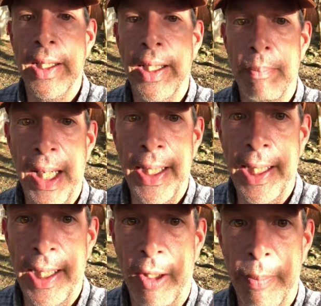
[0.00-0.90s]
It may
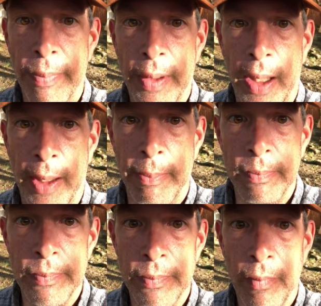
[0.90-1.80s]
help
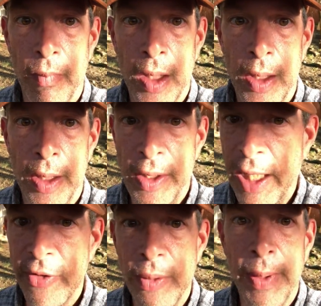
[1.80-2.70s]

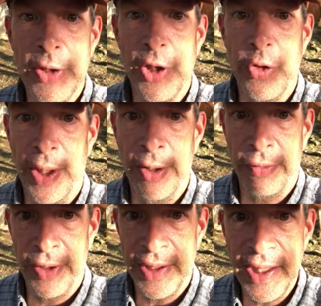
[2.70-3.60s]
not so much adrenal
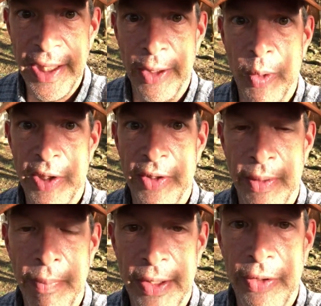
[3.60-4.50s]
fatigue, which is a
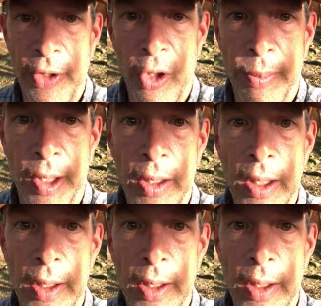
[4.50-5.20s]
misnomer,